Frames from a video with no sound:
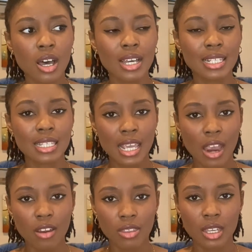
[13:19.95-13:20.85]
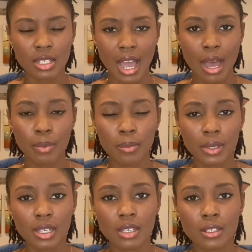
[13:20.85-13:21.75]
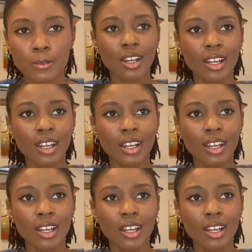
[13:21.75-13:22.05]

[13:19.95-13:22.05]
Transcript: a scary thing to happen, because